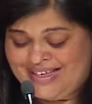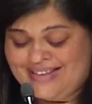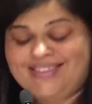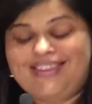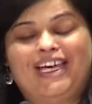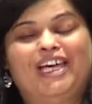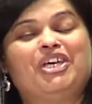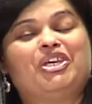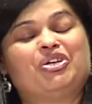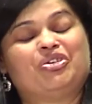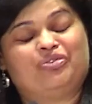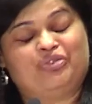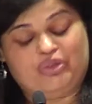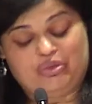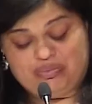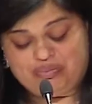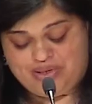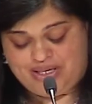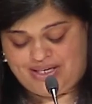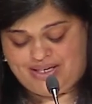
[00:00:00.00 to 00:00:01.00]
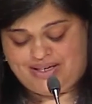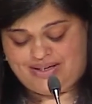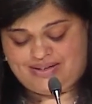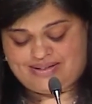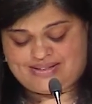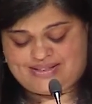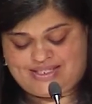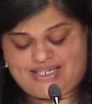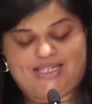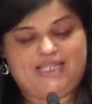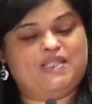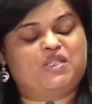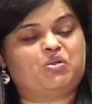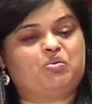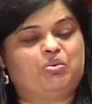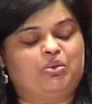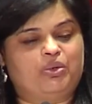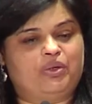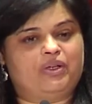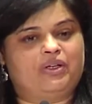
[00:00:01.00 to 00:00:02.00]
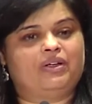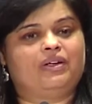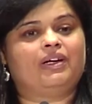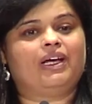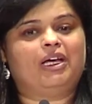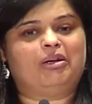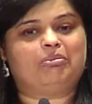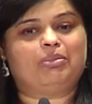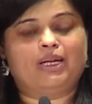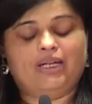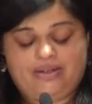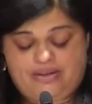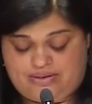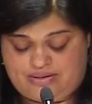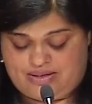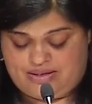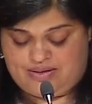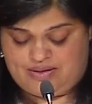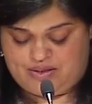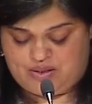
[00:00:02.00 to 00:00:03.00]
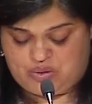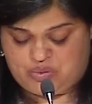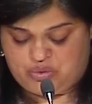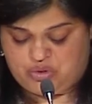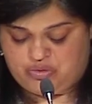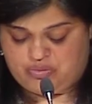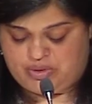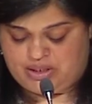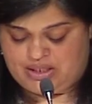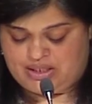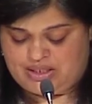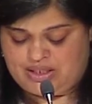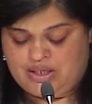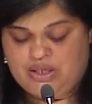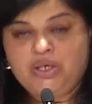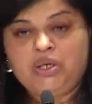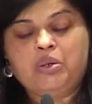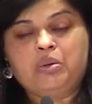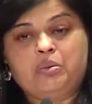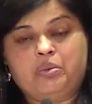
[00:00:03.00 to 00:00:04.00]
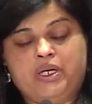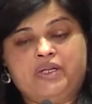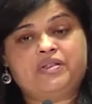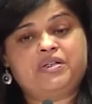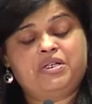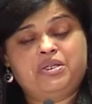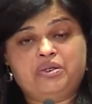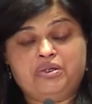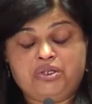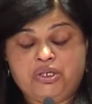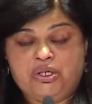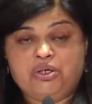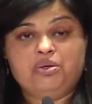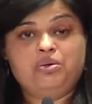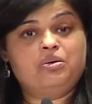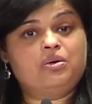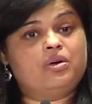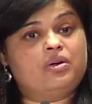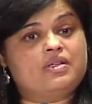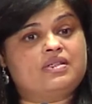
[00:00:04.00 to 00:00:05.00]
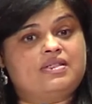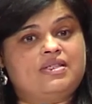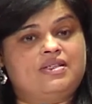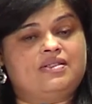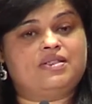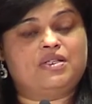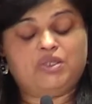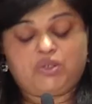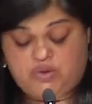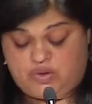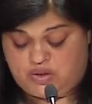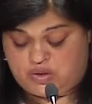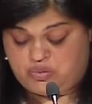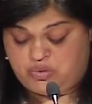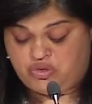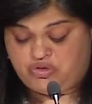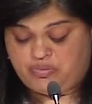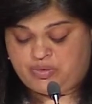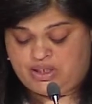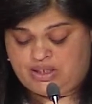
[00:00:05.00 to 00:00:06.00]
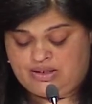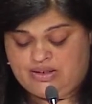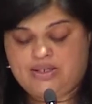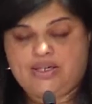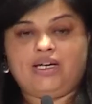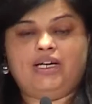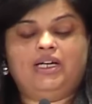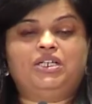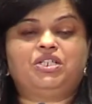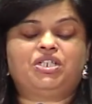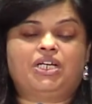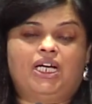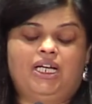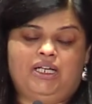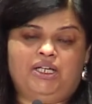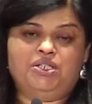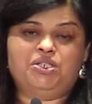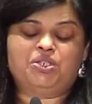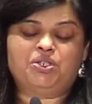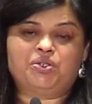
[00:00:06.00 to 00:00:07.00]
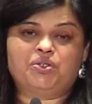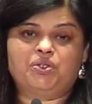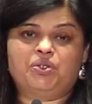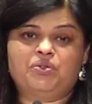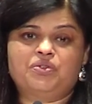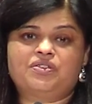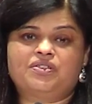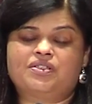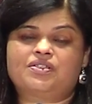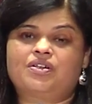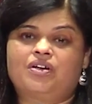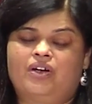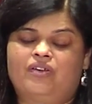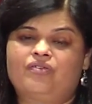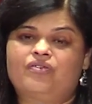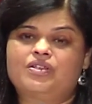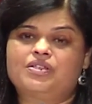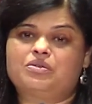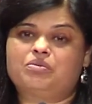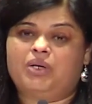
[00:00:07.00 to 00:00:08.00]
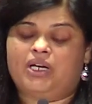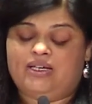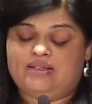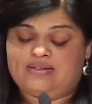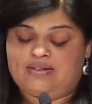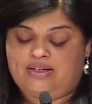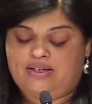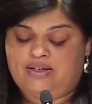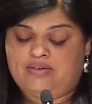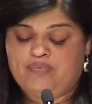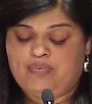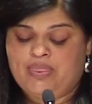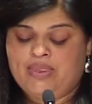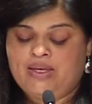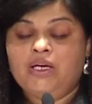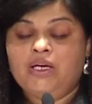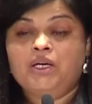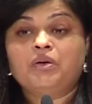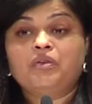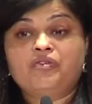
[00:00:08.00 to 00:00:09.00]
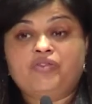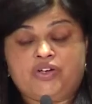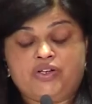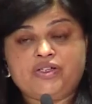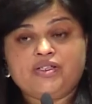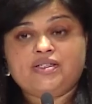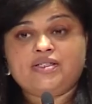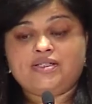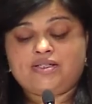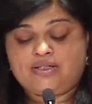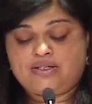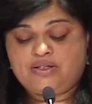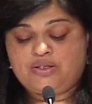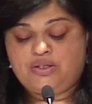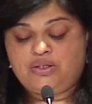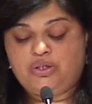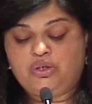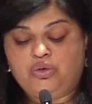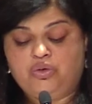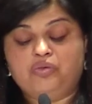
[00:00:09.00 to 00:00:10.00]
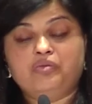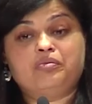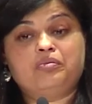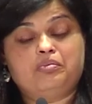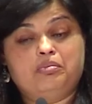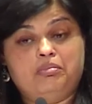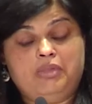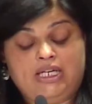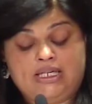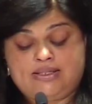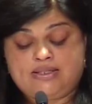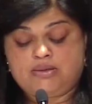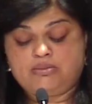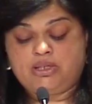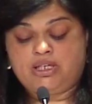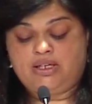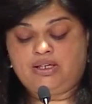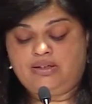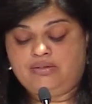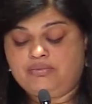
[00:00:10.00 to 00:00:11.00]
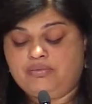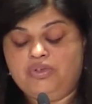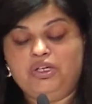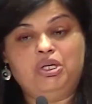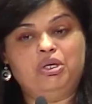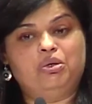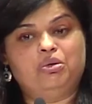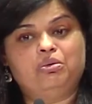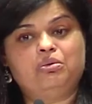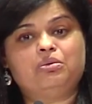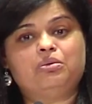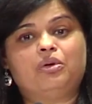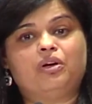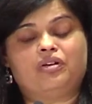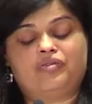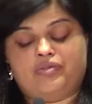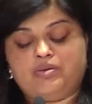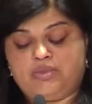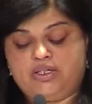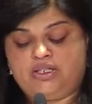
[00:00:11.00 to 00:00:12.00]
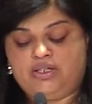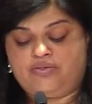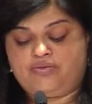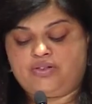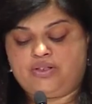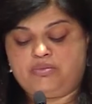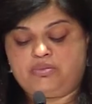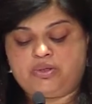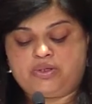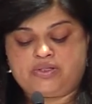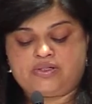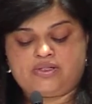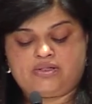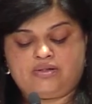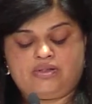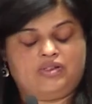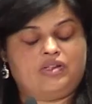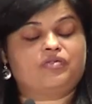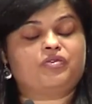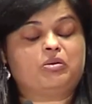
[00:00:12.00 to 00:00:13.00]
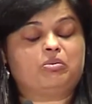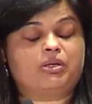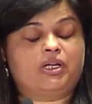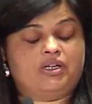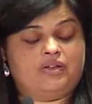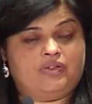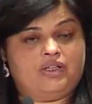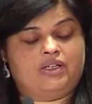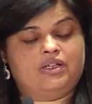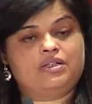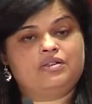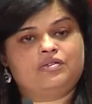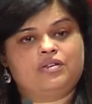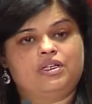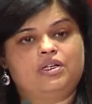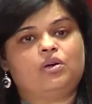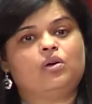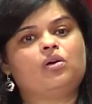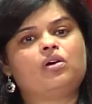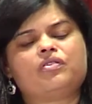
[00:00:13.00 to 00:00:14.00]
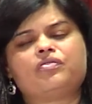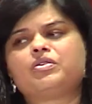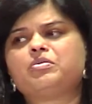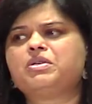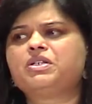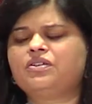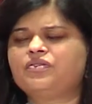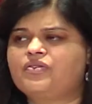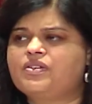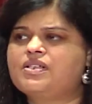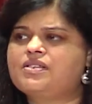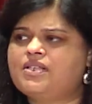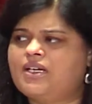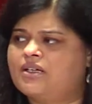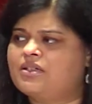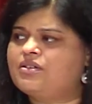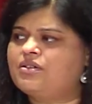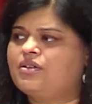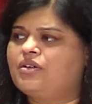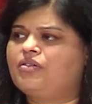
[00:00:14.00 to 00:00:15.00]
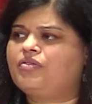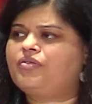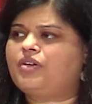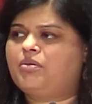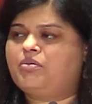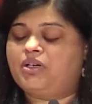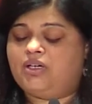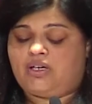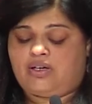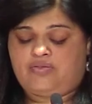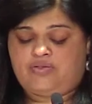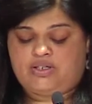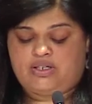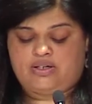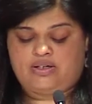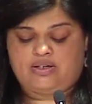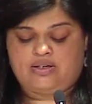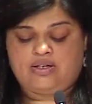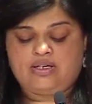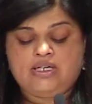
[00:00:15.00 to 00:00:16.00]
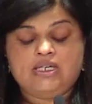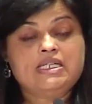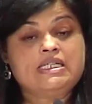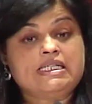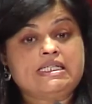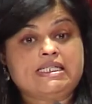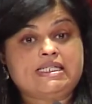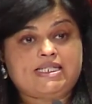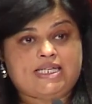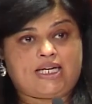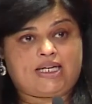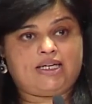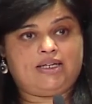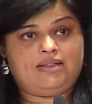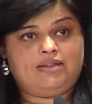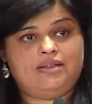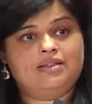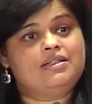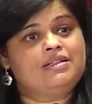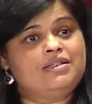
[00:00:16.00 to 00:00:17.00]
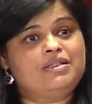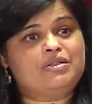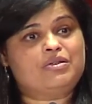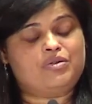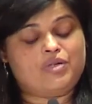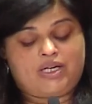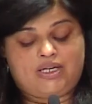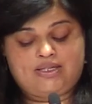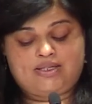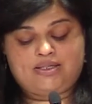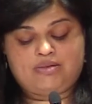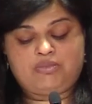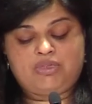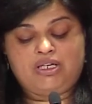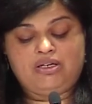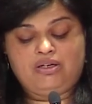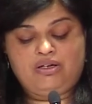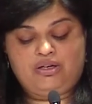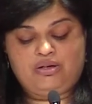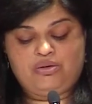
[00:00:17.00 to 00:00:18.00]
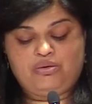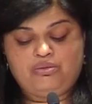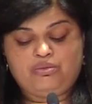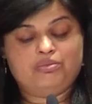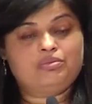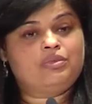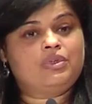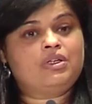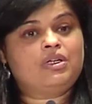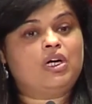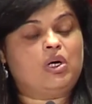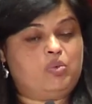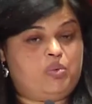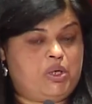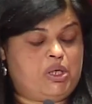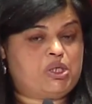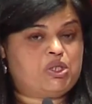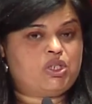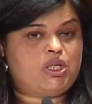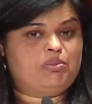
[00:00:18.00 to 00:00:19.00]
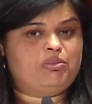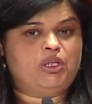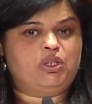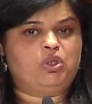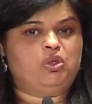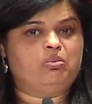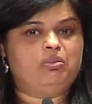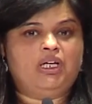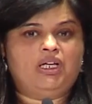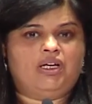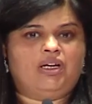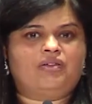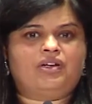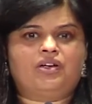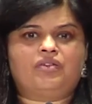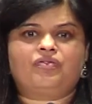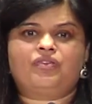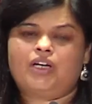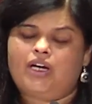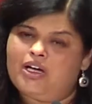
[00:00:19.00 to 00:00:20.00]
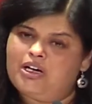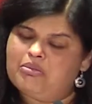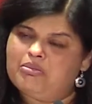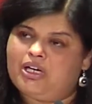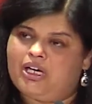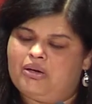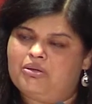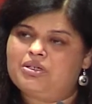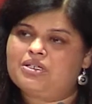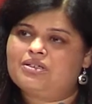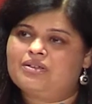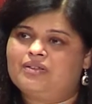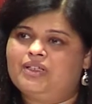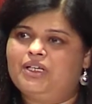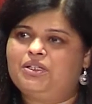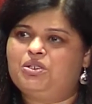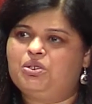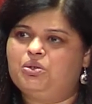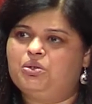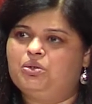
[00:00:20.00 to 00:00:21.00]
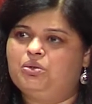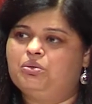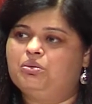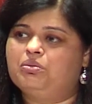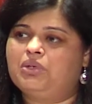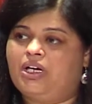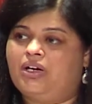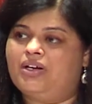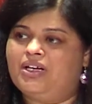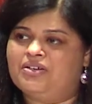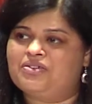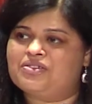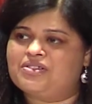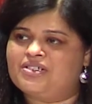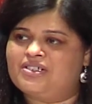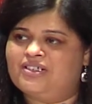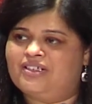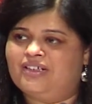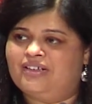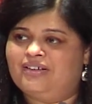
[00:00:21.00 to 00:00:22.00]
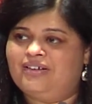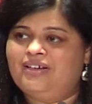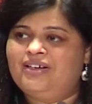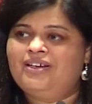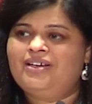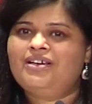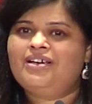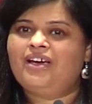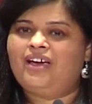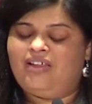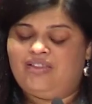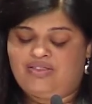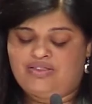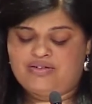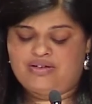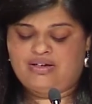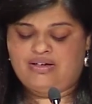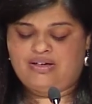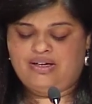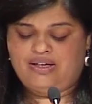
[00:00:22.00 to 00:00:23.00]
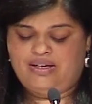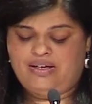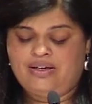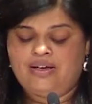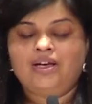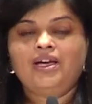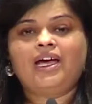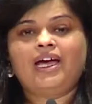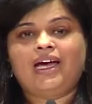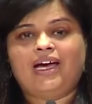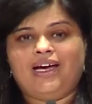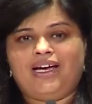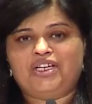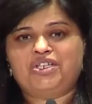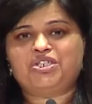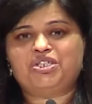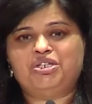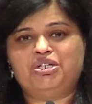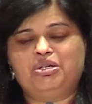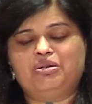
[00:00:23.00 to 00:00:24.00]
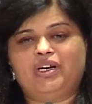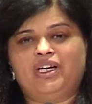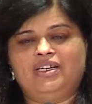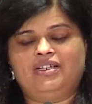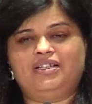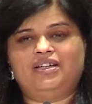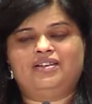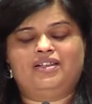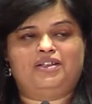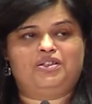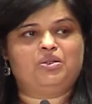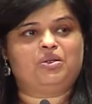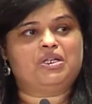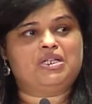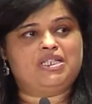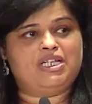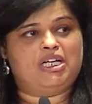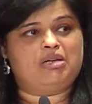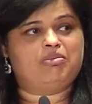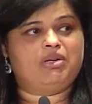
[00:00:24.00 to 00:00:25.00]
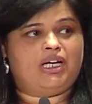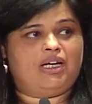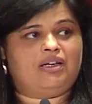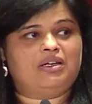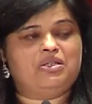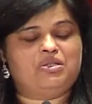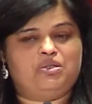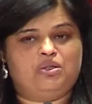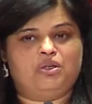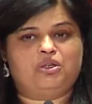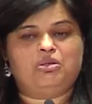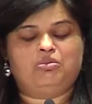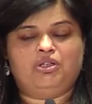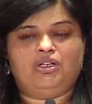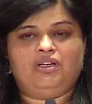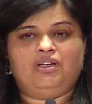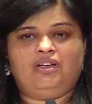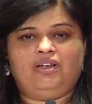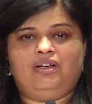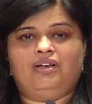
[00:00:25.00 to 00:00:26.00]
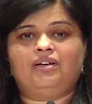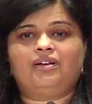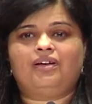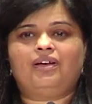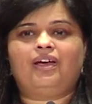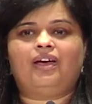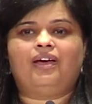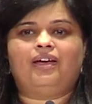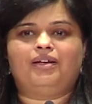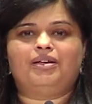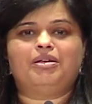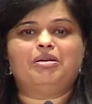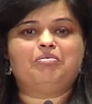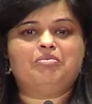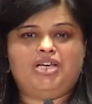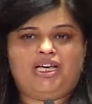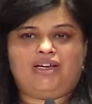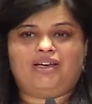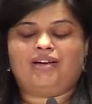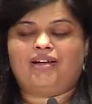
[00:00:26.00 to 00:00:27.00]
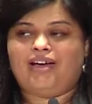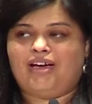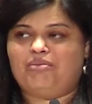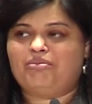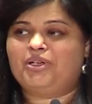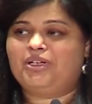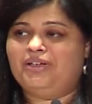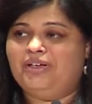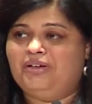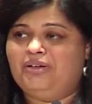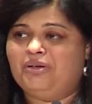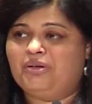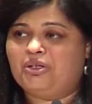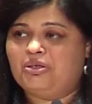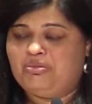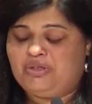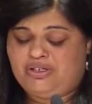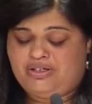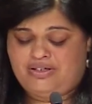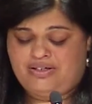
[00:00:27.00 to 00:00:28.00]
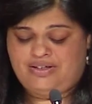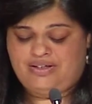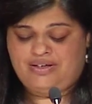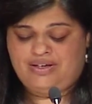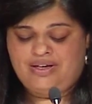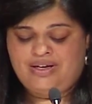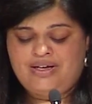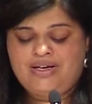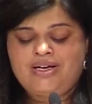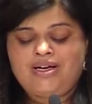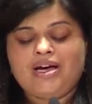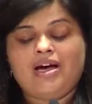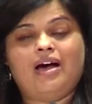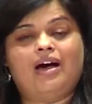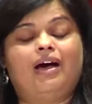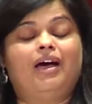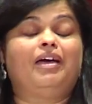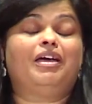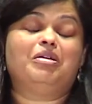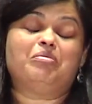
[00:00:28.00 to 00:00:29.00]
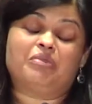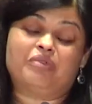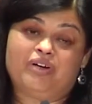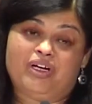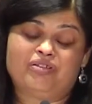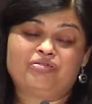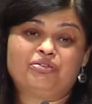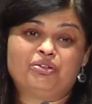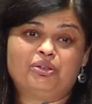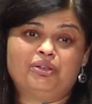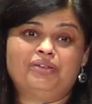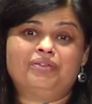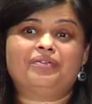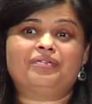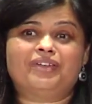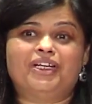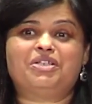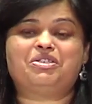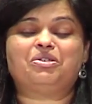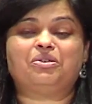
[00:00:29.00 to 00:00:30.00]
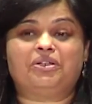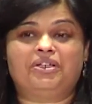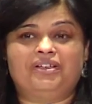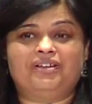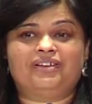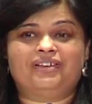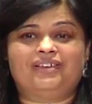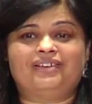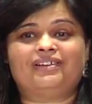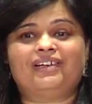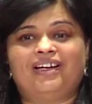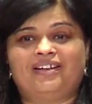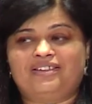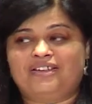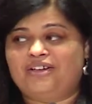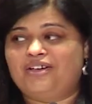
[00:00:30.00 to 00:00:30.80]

Thank you for being a steady supporter and player in this movement. Whether you're new or seasoned to this movement, I challenge you to use this conference wisely. First, you meet somebody new or from a different part of the country, or from a different sector of Farm to Cafeteria. Second, try something new, a workshop that you may not have thought about that you are interested in. And thirdly, hatch a new idea that you can take back into your community and make it happen in your community. I am grateful that you're here at the